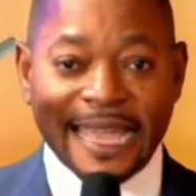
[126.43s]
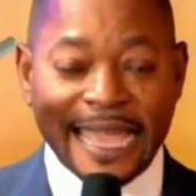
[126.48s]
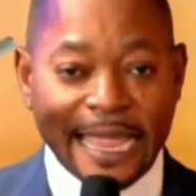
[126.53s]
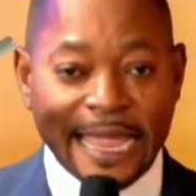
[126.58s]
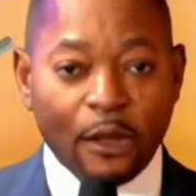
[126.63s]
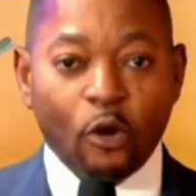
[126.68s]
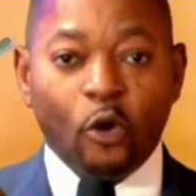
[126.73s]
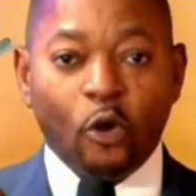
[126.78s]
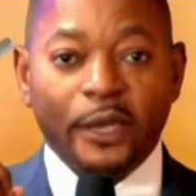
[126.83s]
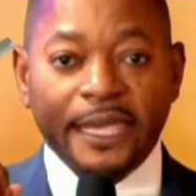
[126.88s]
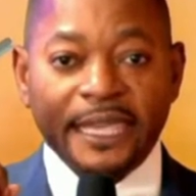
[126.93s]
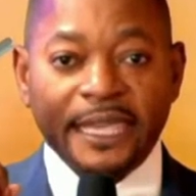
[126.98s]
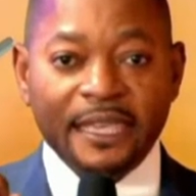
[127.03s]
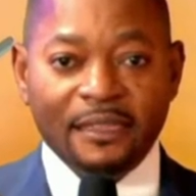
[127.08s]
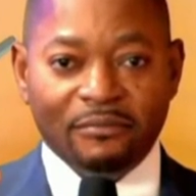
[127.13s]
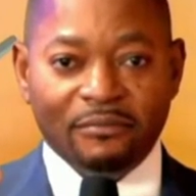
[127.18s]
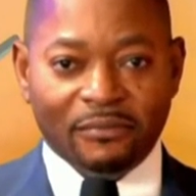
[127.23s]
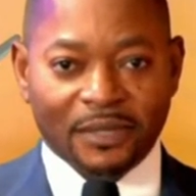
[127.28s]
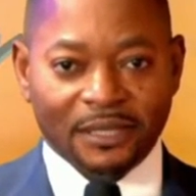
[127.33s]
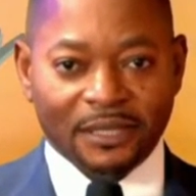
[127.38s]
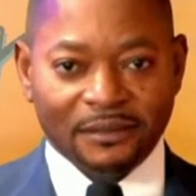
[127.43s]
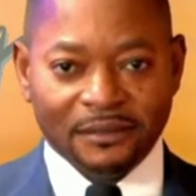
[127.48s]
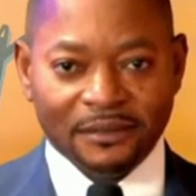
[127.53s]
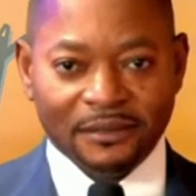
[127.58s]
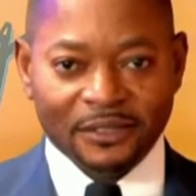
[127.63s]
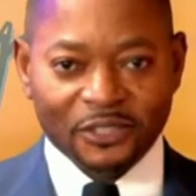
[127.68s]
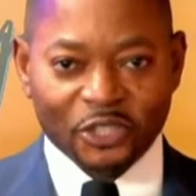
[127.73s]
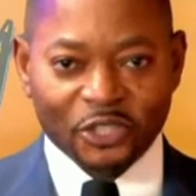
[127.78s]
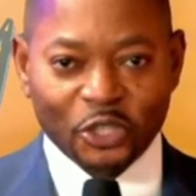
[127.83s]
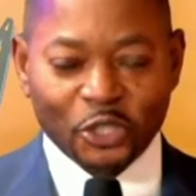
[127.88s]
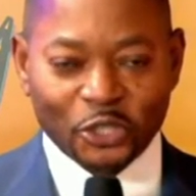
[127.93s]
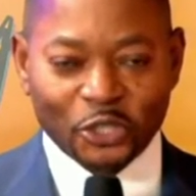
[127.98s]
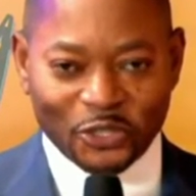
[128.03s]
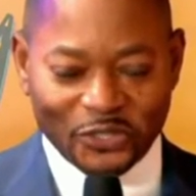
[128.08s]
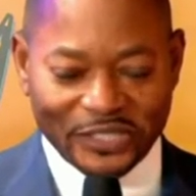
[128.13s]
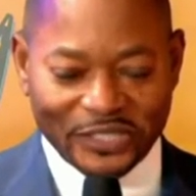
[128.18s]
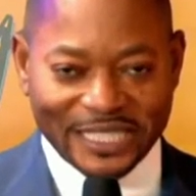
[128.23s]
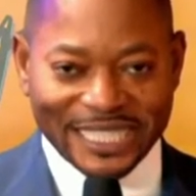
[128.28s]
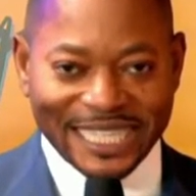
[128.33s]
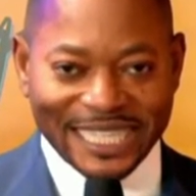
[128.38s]
Elohim
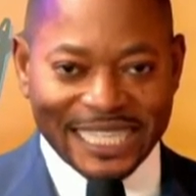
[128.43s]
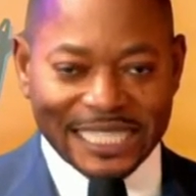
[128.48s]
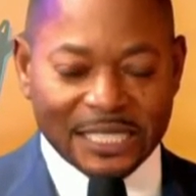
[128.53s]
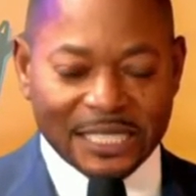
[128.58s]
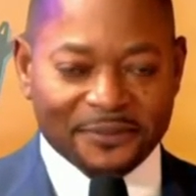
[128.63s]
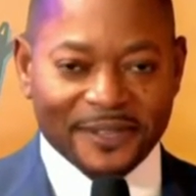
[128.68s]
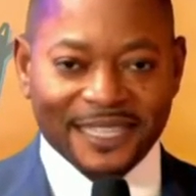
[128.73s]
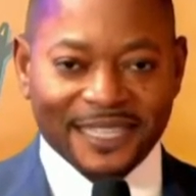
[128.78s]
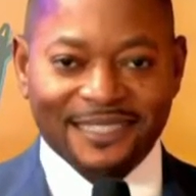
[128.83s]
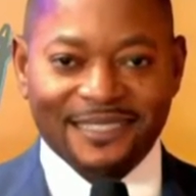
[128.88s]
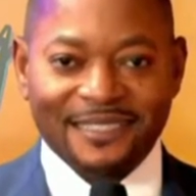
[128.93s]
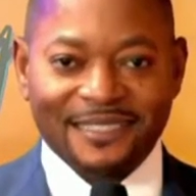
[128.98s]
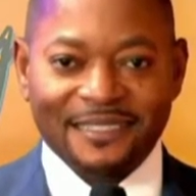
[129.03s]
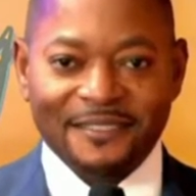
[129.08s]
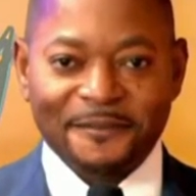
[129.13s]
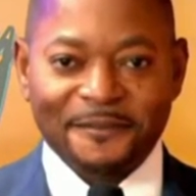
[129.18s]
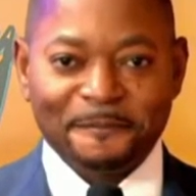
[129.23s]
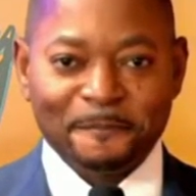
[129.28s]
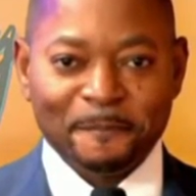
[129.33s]
to seek his face.